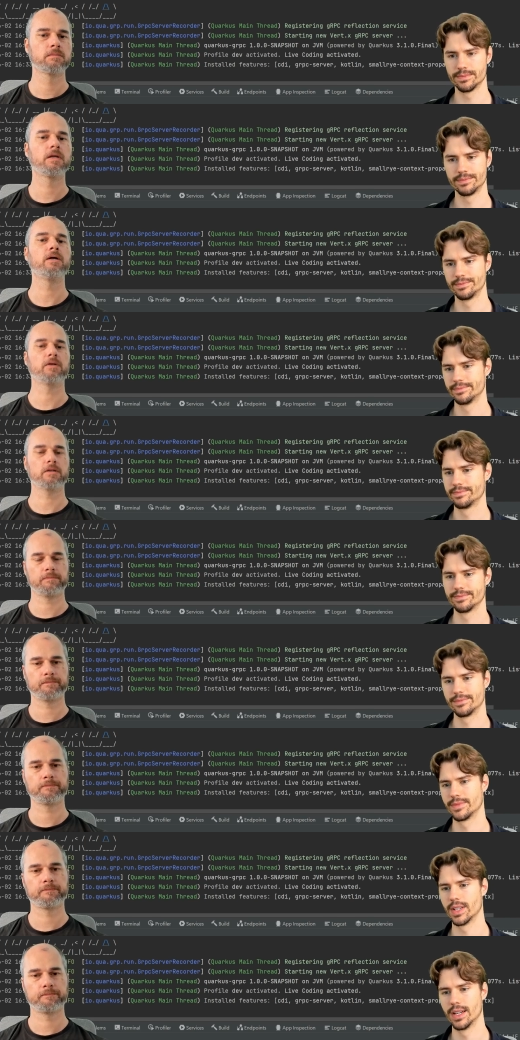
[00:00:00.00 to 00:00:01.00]
Speaker 1: Oh, okay.
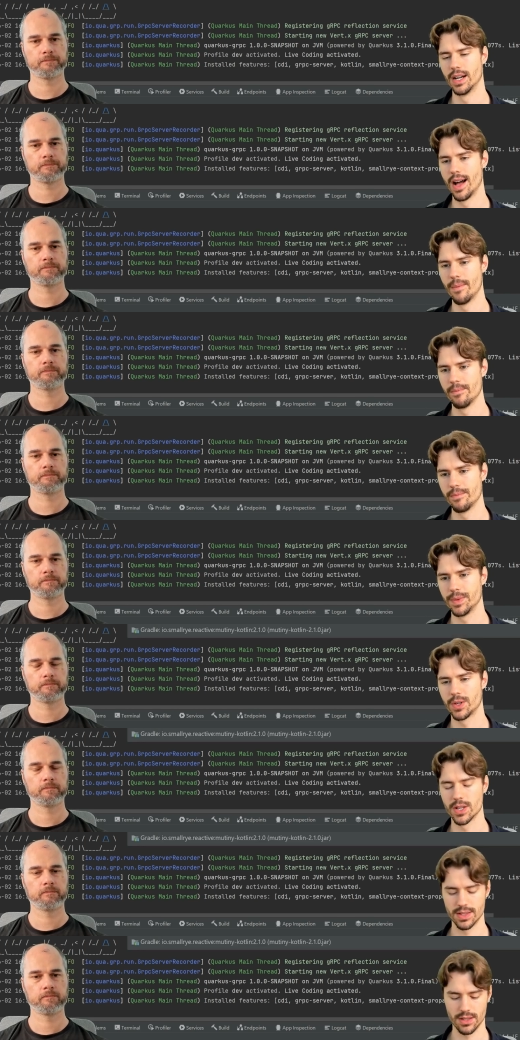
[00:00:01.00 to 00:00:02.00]
Um,
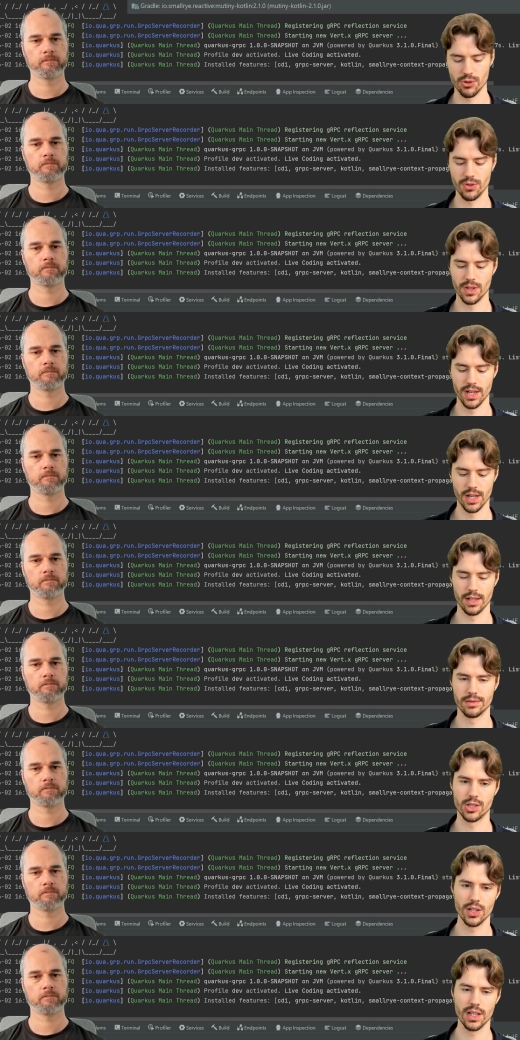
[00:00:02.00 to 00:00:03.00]
because uh,
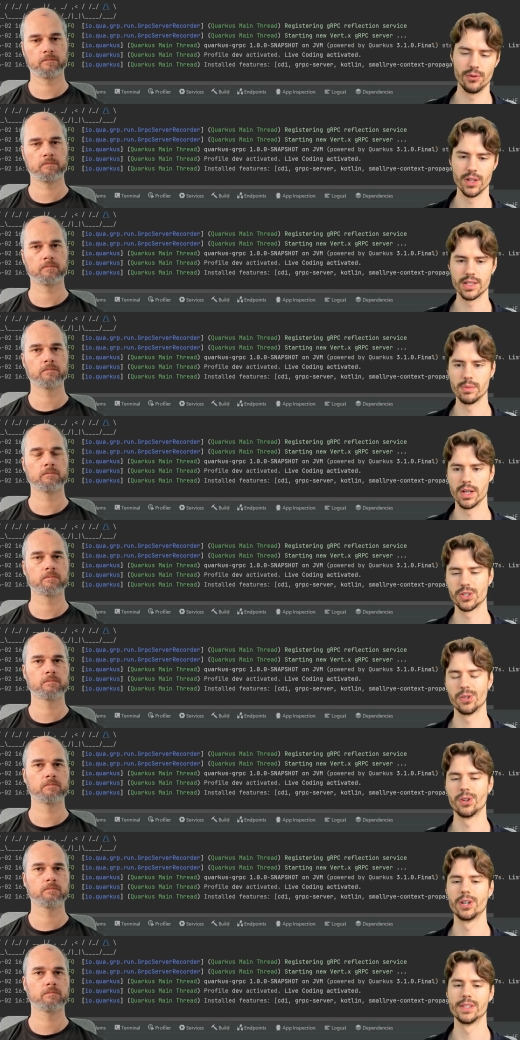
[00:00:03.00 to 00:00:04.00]
Kotlin wants to make
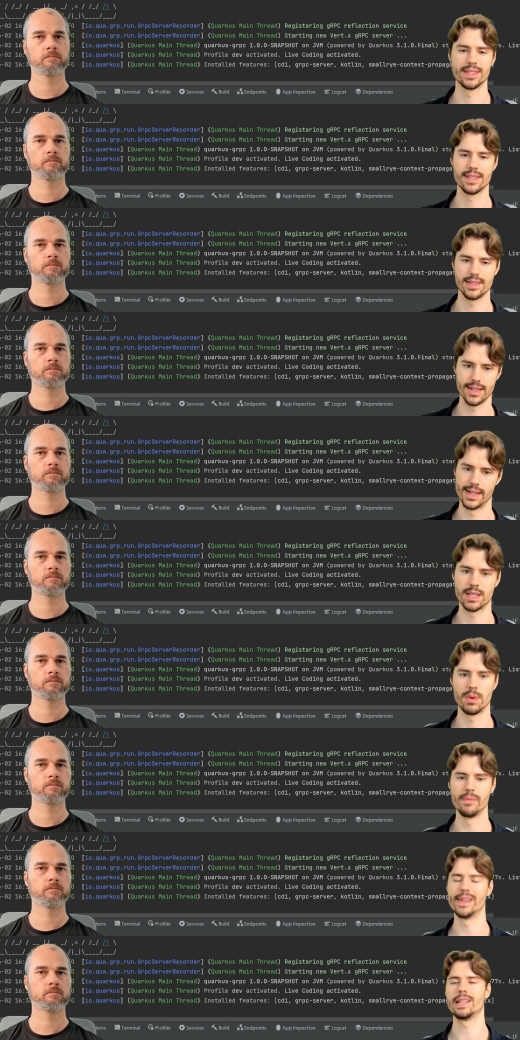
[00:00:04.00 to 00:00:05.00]
sure this is an
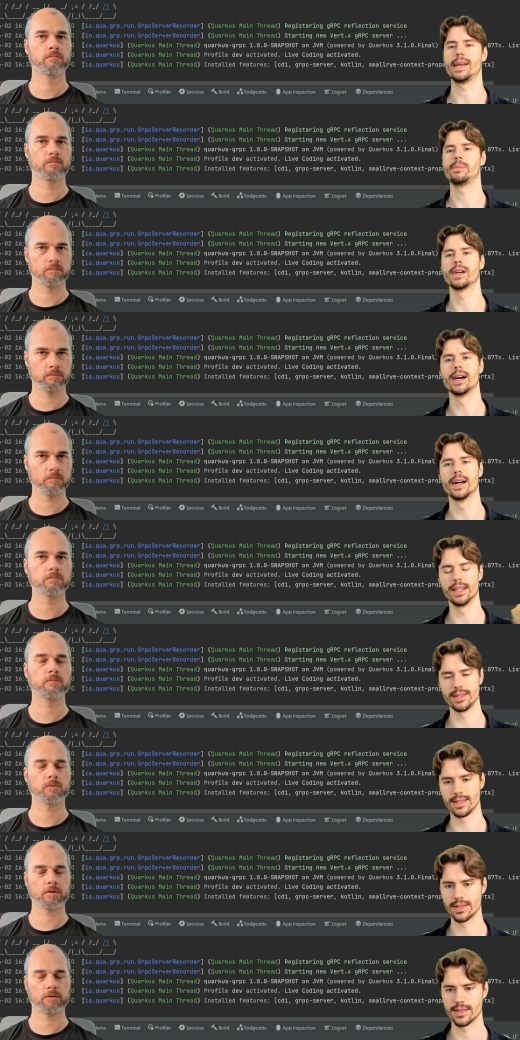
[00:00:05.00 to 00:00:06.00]
experimental API, mm mm-hmm.
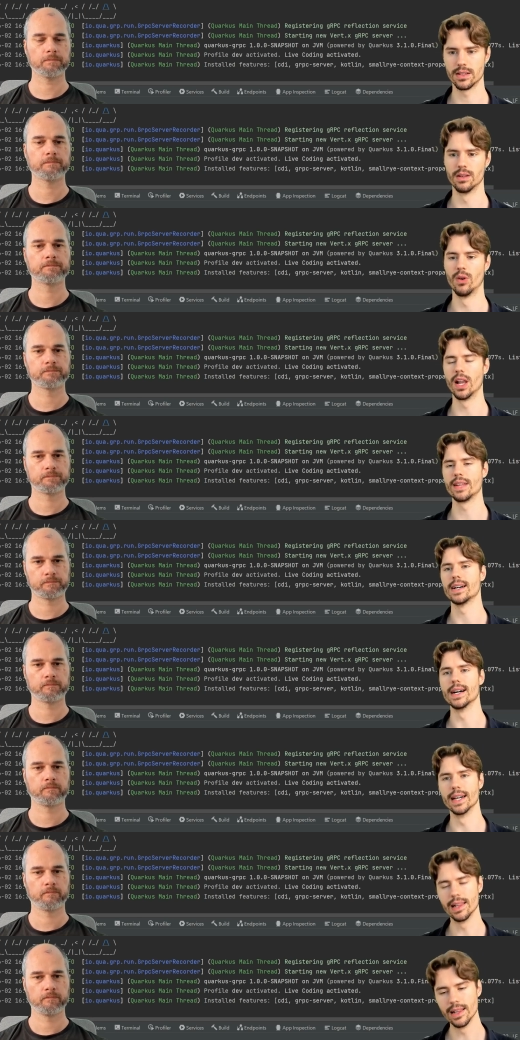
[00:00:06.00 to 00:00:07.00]
this is
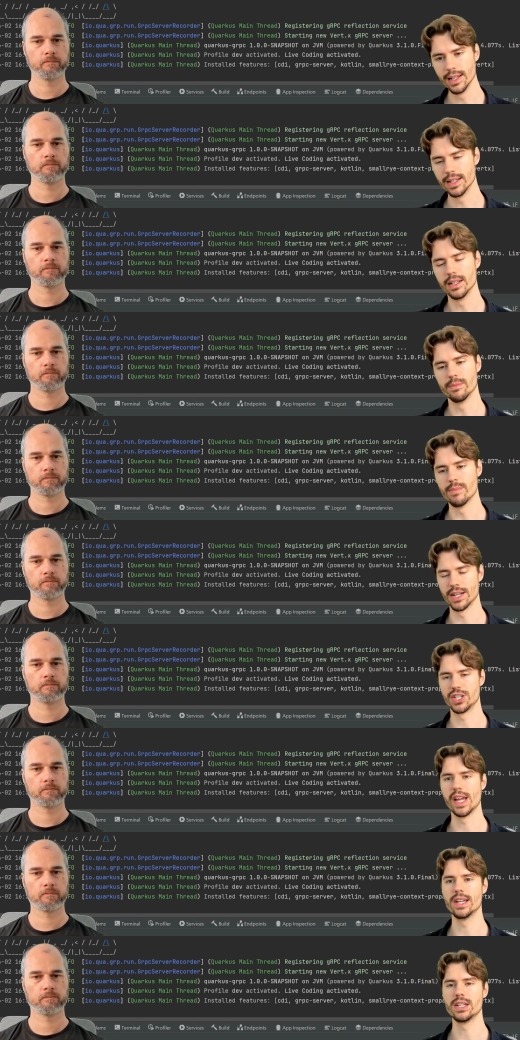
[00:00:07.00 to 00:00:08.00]
volatile, might
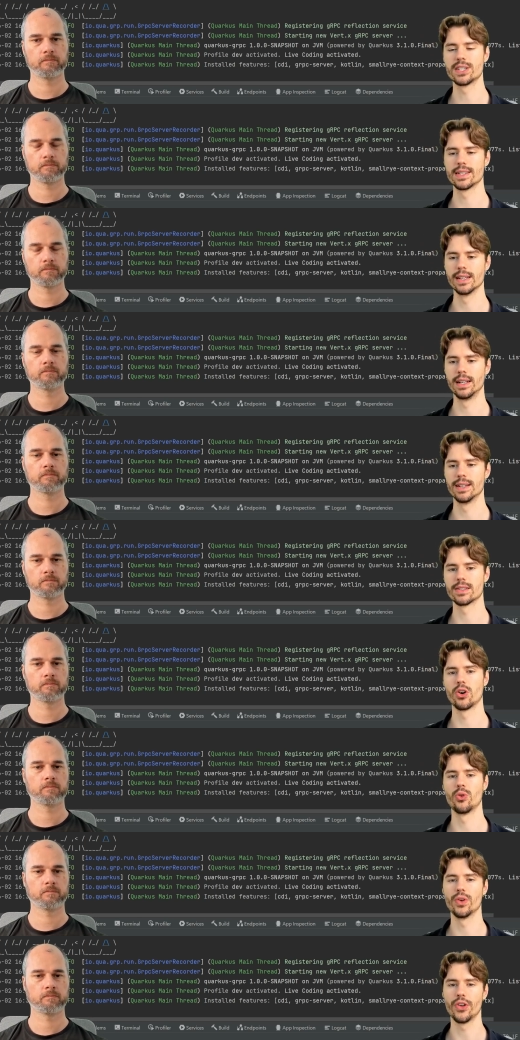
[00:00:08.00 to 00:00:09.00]
change still.
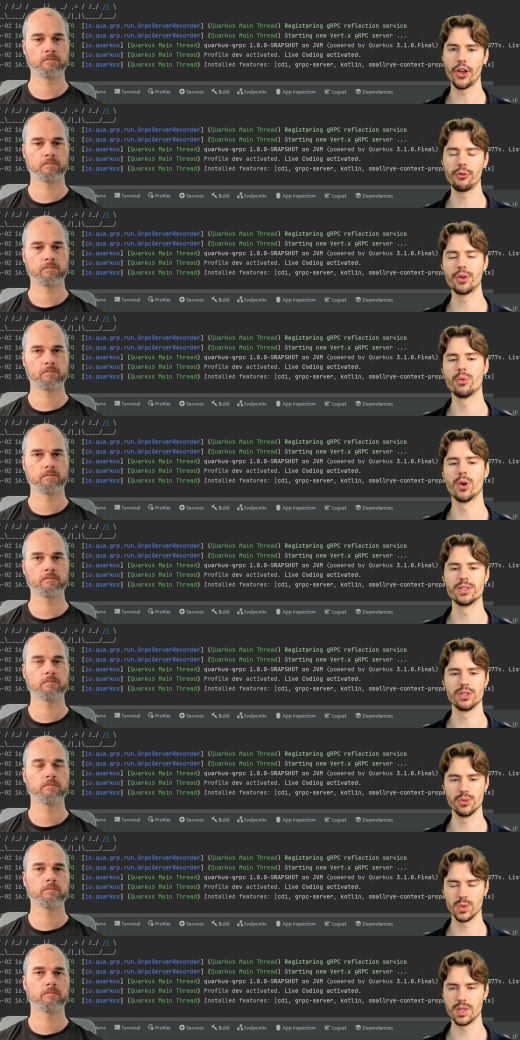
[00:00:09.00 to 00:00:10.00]
So if you want to
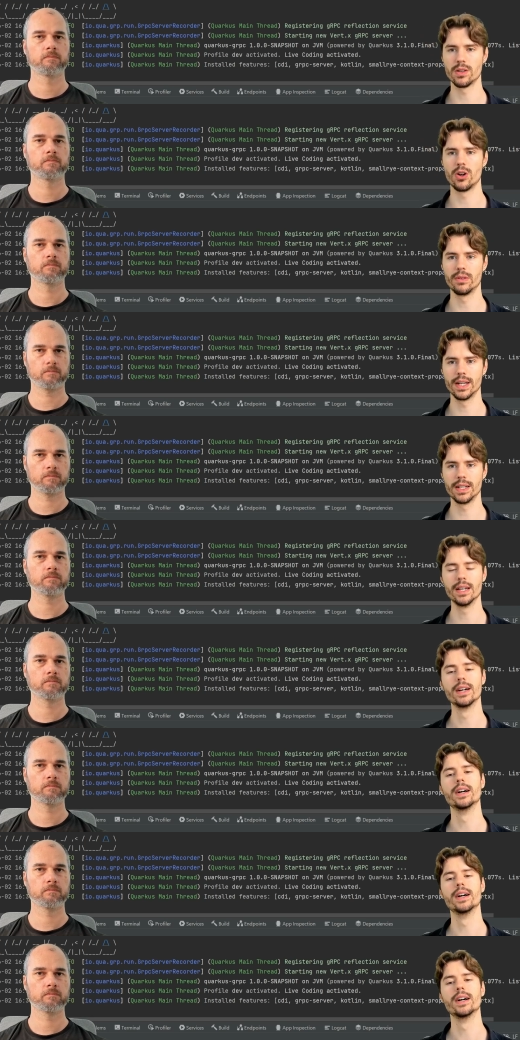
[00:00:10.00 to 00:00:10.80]
use it already, mm